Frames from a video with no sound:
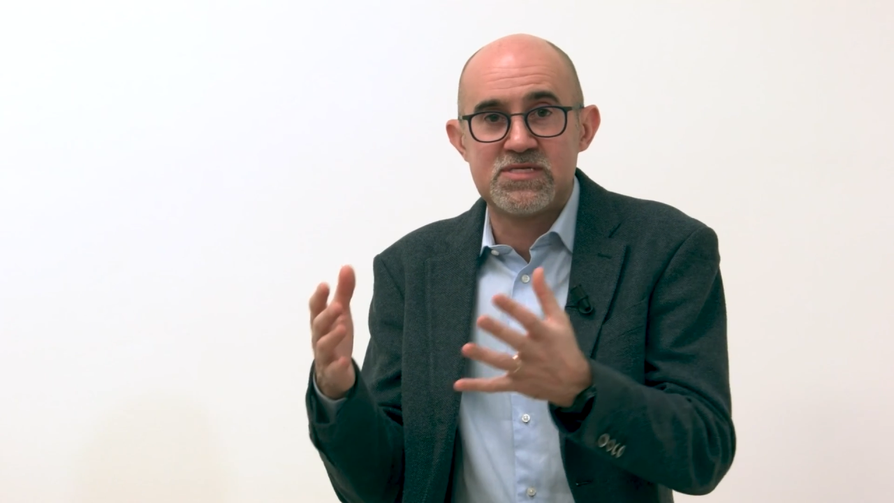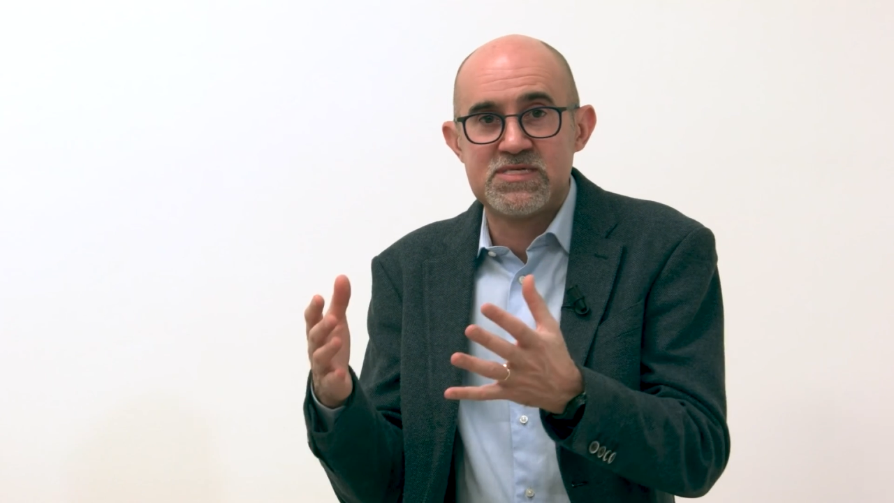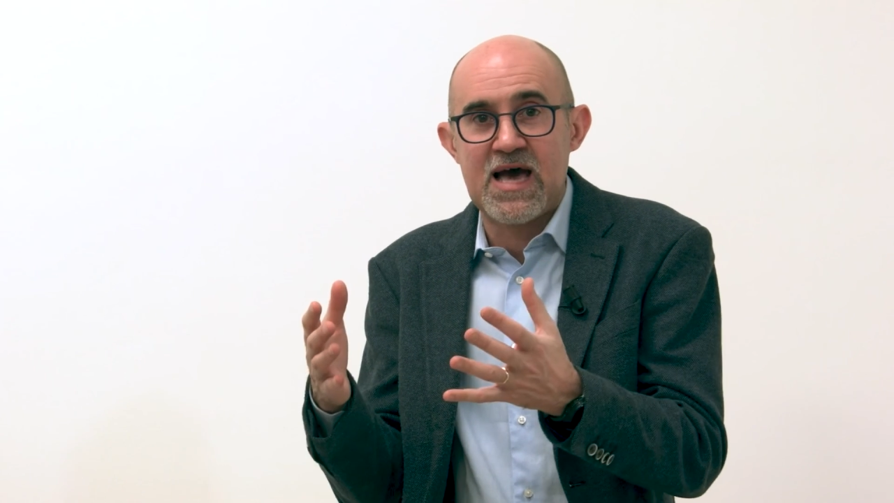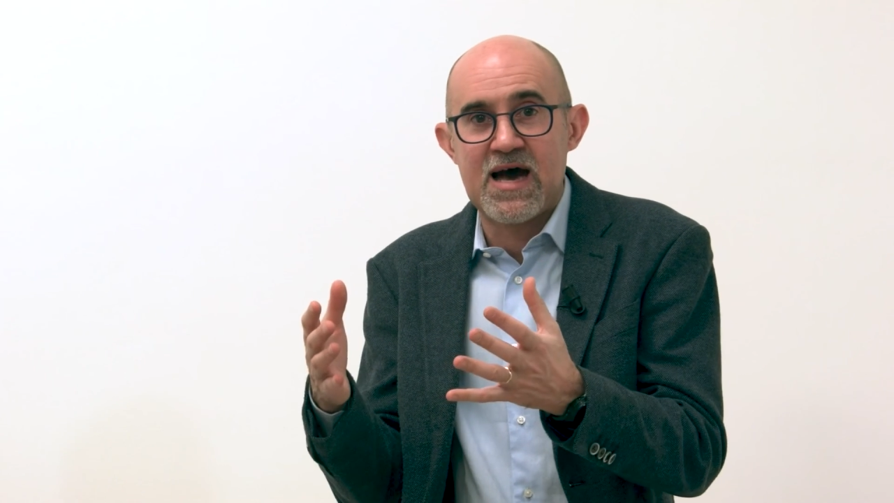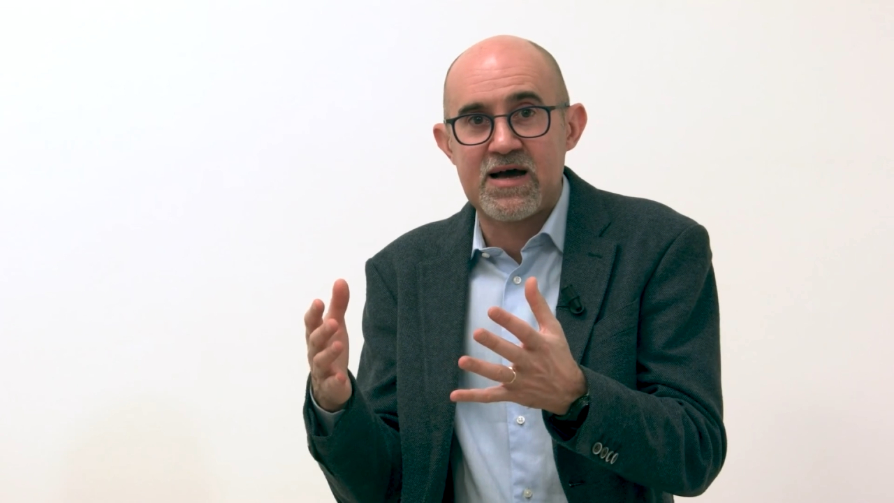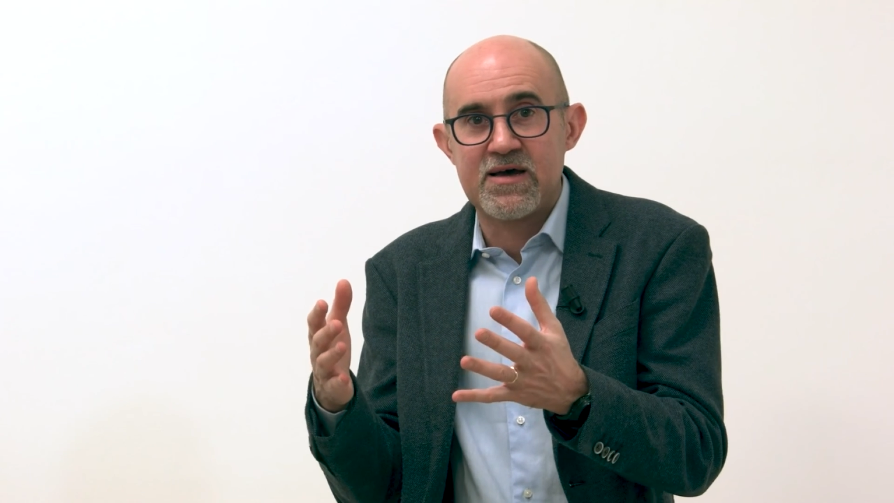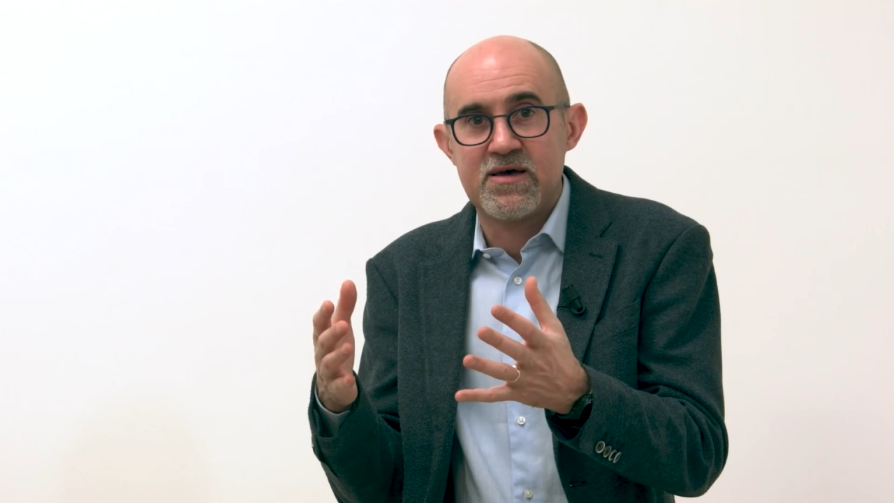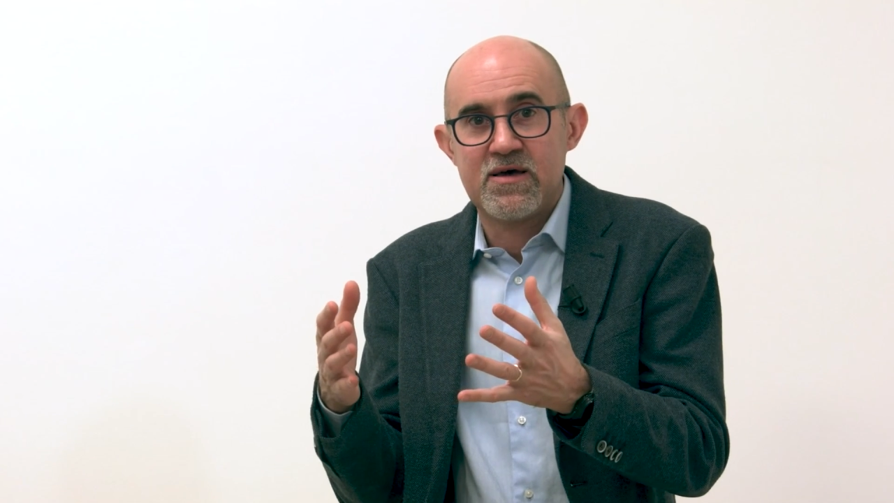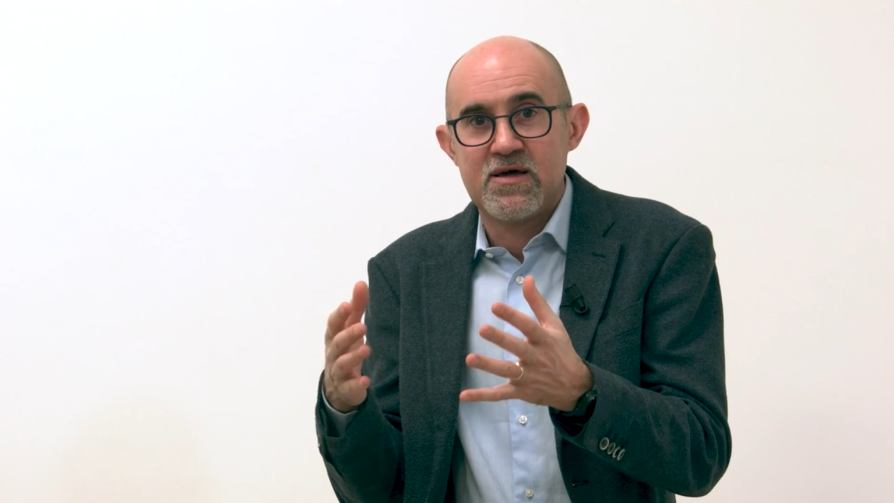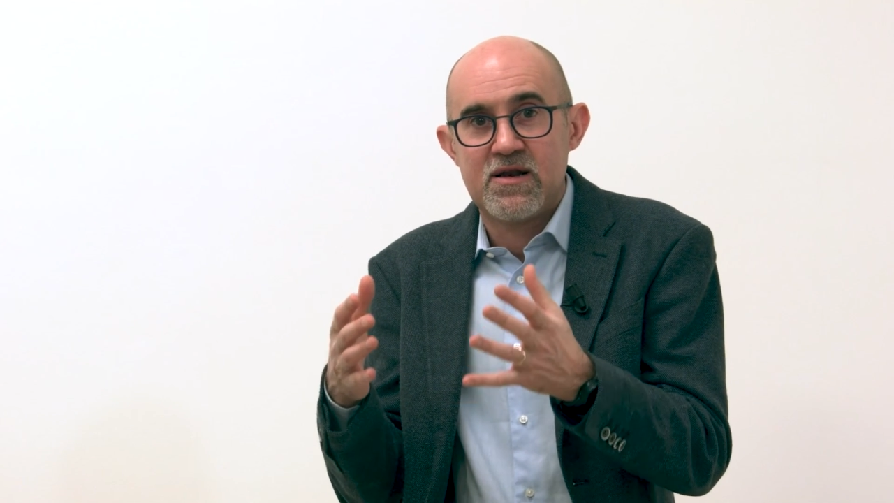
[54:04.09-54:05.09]
to
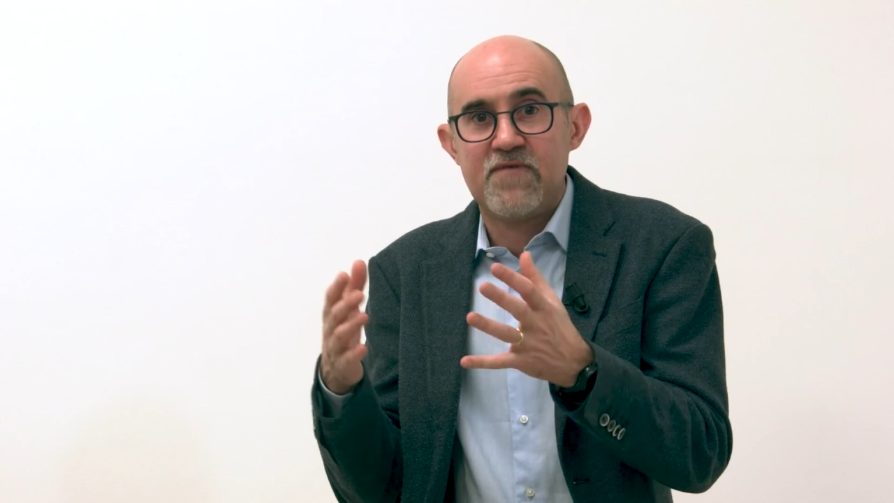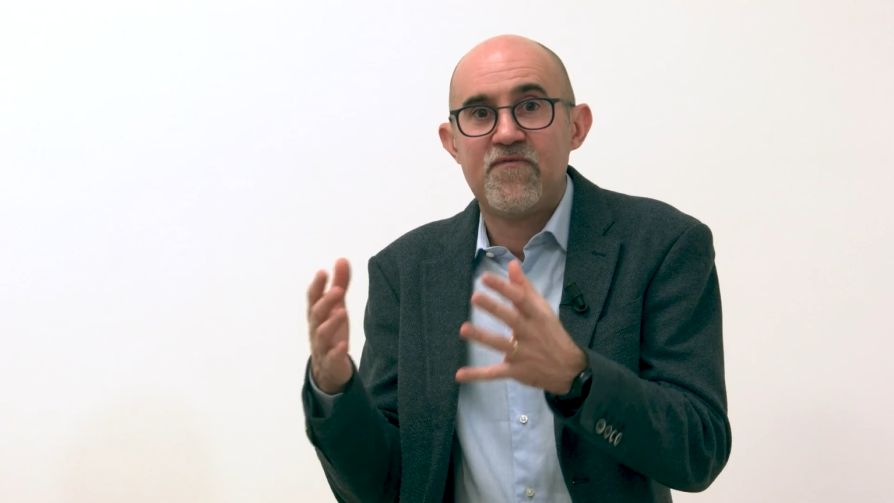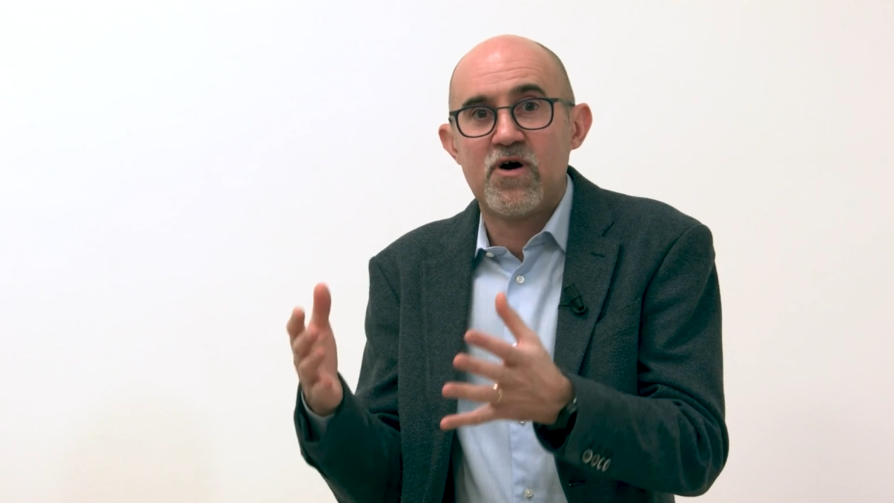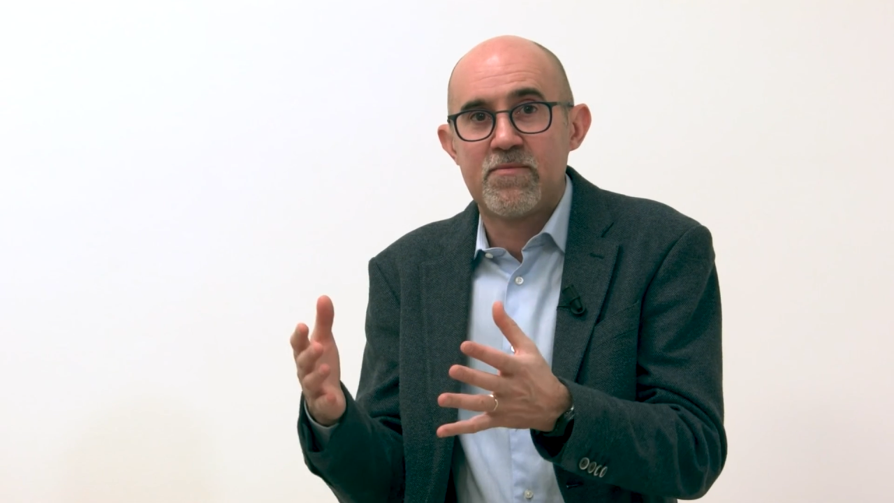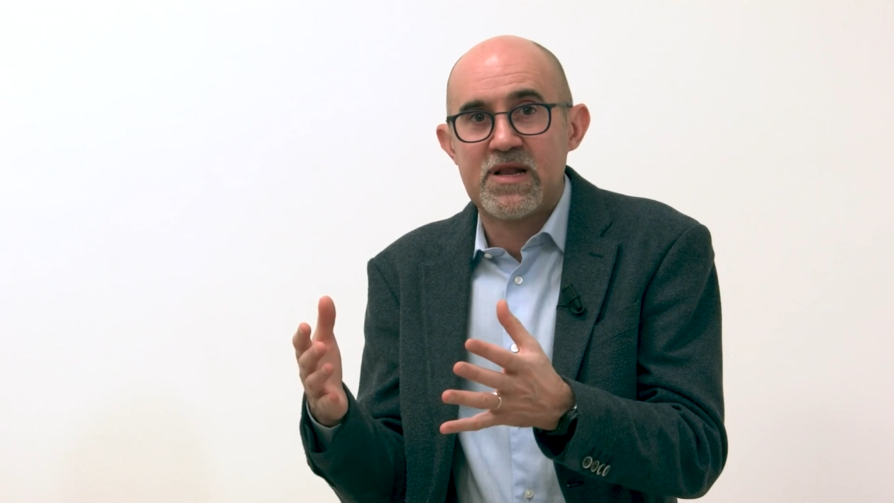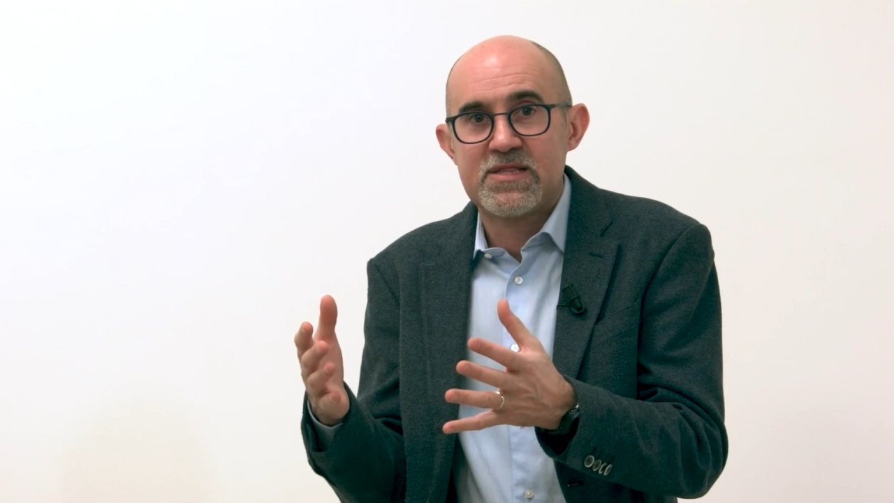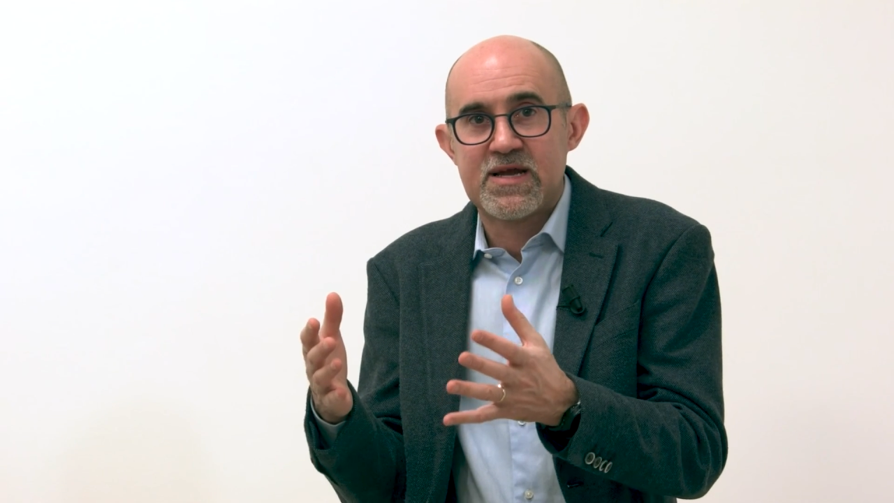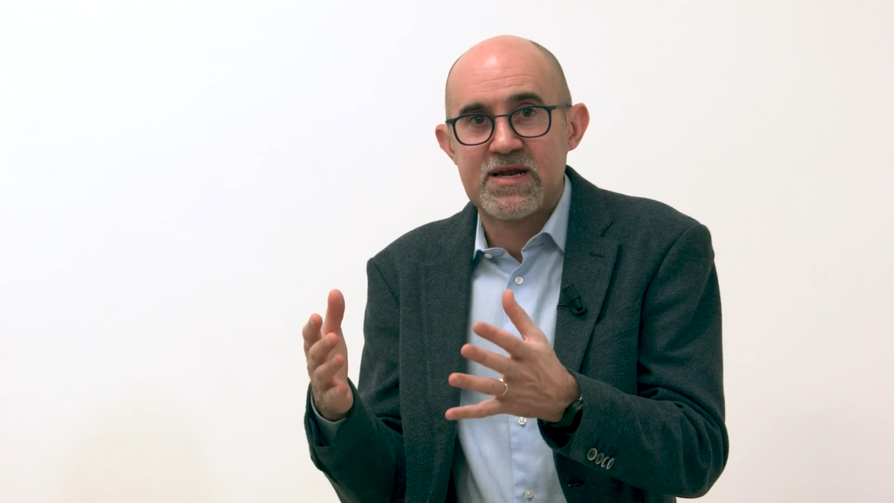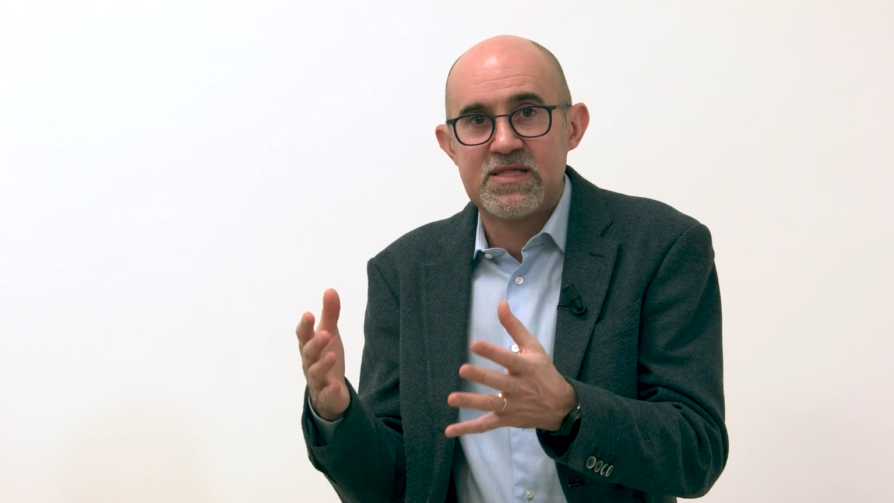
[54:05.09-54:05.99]
strengthening alternative